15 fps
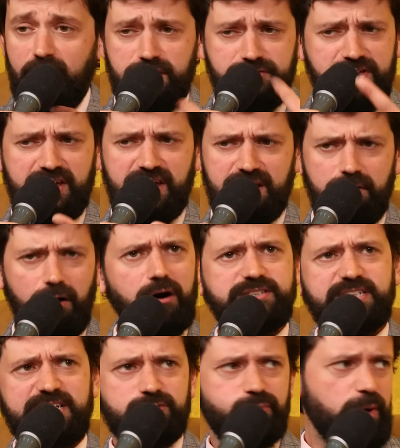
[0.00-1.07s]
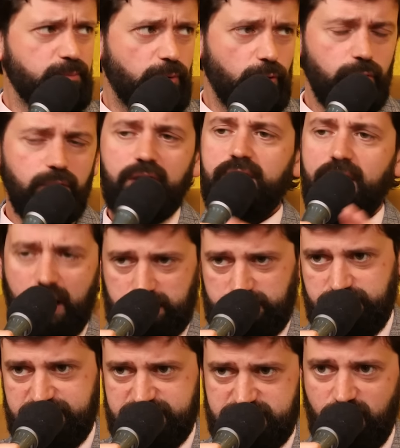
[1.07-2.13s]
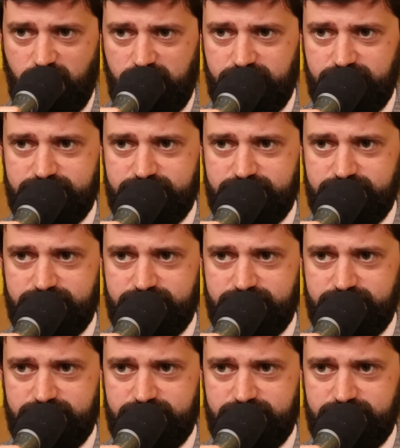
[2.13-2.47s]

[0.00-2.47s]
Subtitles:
Are you thinking, oh, is that swing ball? No, it's not.